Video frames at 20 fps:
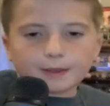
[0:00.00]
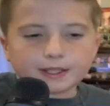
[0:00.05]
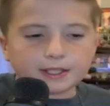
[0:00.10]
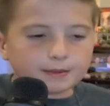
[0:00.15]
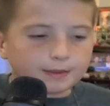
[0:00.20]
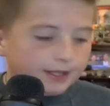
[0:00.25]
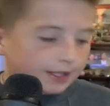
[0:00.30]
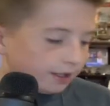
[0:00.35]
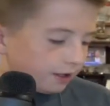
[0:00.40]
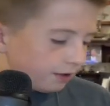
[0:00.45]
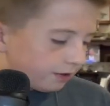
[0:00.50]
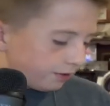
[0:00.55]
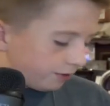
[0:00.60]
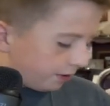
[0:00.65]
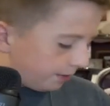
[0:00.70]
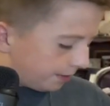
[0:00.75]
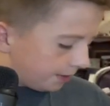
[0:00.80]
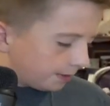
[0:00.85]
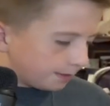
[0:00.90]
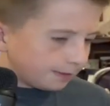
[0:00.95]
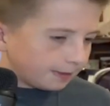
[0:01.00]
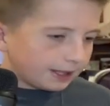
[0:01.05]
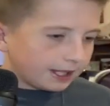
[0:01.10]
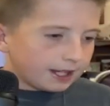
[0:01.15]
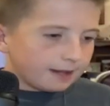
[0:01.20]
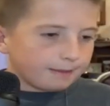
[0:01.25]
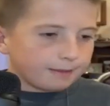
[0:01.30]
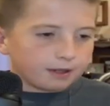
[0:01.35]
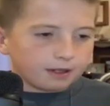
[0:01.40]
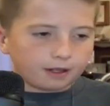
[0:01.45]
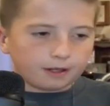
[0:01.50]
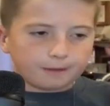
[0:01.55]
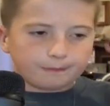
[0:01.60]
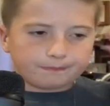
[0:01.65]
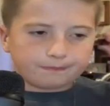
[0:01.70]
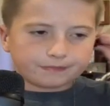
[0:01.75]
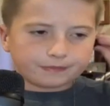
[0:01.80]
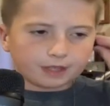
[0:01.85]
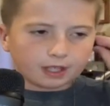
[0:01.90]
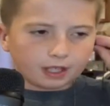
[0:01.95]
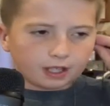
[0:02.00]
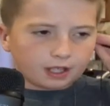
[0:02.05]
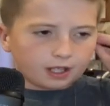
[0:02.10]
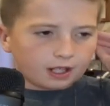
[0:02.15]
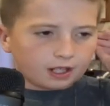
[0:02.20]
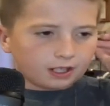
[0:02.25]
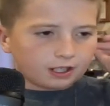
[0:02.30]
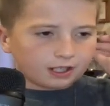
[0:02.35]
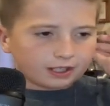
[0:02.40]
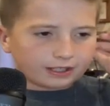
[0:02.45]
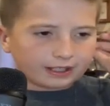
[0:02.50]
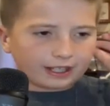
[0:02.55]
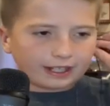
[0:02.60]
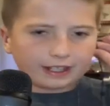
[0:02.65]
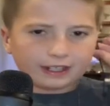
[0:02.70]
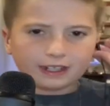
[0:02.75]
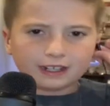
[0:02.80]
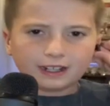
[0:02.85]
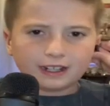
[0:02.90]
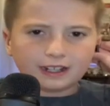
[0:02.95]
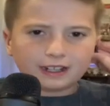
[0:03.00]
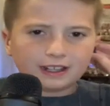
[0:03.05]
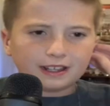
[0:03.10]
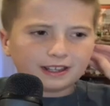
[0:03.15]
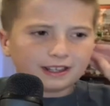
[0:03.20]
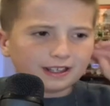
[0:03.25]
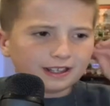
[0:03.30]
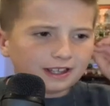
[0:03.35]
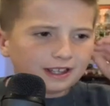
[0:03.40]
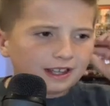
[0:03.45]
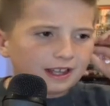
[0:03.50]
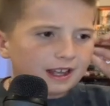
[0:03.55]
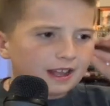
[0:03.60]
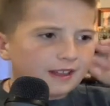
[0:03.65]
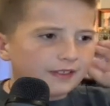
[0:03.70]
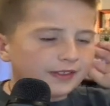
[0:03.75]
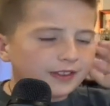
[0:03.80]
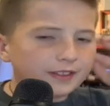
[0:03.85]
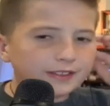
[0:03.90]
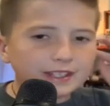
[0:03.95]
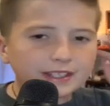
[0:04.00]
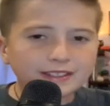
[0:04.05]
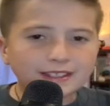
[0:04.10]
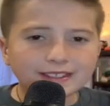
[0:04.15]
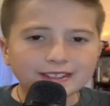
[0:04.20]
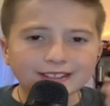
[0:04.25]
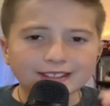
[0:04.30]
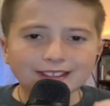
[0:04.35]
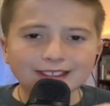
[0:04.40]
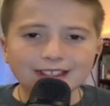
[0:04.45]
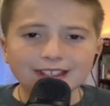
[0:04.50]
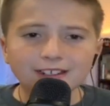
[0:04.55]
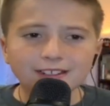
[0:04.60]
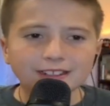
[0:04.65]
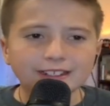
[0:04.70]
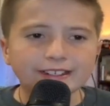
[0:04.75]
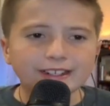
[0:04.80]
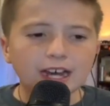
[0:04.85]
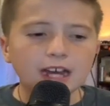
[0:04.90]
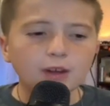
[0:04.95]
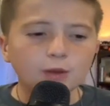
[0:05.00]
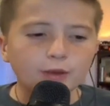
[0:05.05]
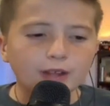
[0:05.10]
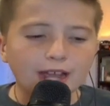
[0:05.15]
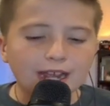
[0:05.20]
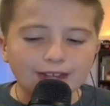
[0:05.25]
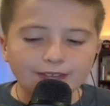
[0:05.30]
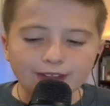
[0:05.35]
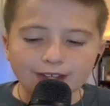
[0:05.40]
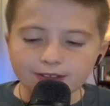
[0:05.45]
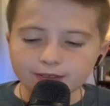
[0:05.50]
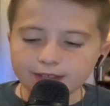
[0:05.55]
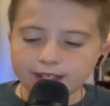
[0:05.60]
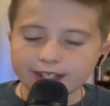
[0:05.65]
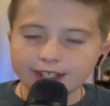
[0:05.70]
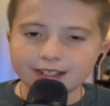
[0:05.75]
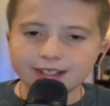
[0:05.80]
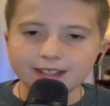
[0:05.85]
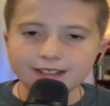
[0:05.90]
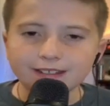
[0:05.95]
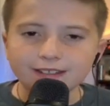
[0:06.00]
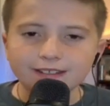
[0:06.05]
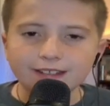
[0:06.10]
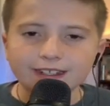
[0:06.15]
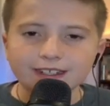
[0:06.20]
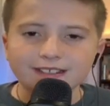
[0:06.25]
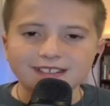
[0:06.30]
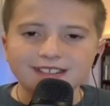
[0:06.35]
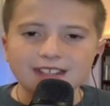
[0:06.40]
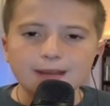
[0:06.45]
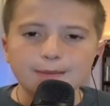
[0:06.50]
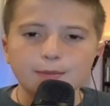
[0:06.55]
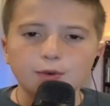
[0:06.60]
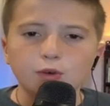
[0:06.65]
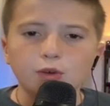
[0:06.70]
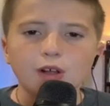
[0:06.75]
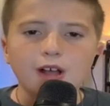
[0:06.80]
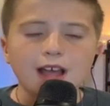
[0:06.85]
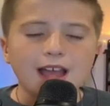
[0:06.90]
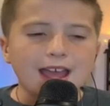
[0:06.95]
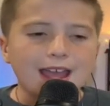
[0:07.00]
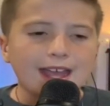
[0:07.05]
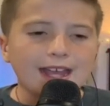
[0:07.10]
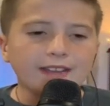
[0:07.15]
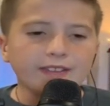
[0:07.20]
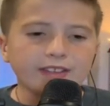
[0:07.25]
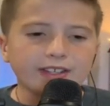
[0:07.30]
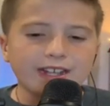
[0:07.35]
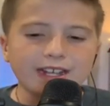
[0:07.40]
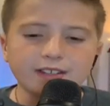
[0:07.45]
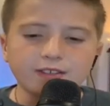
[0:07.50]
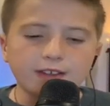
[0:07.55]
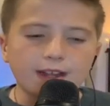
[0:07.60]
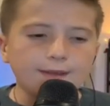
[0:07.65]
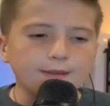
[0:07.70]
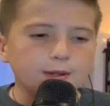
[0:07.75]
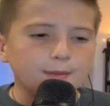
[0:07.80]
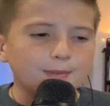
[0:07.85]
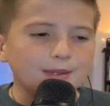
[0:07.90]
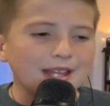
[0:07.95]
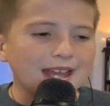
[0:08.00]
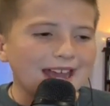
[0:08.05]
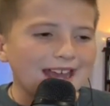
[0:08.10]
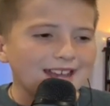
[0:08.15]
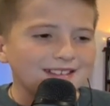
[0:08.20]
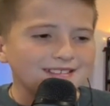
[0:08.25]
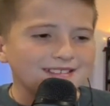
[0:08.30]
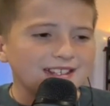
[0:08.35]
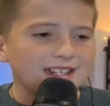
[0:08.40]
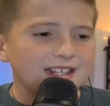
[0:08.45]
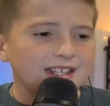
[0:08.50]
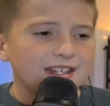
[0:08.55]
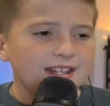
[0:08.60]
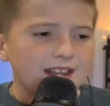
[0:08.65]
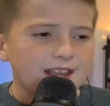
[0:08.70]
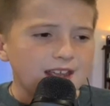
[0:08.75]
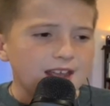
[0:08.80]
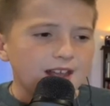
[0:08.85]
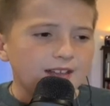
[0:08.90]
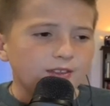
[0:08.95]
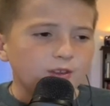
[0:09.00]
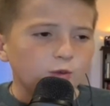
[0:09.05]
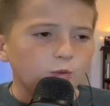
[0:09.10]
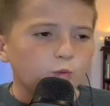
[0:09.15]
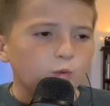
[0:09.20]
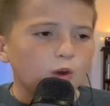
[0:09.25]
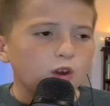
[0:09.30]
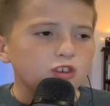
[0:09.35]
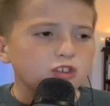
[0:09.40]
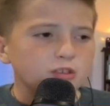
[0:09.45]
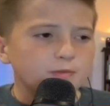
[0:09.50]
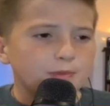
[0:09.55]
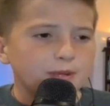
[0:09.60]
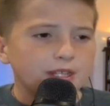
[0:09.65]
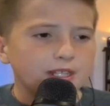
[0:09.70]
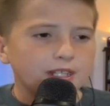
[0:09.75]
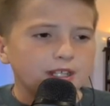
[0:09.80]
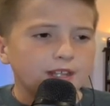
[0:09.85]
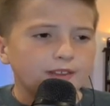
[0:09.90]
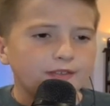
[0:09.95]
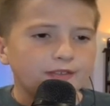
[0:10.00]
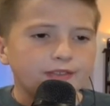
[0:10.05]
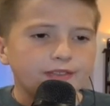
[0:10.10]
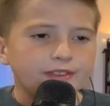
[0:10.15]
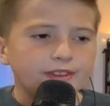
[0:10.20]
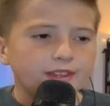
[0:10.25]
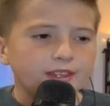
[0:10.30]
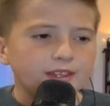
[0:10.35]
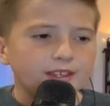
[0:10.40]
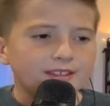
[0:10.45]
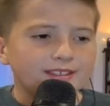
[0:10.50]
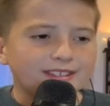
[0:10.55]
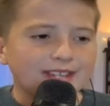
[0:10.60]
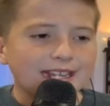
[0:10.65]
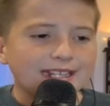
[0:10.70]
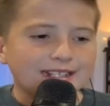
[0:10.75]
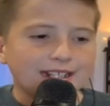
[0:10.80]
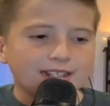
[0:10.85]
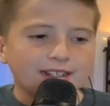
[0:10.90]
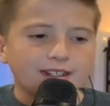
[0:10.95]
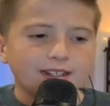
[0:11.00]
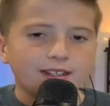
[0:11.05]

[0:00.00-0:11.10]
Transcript: that. My dog's jumping off my lap. But, um, look at that. Th this is literally not okay. They're telling this is like a symbol, and the kids are having a blast, and they're worshiping Satan.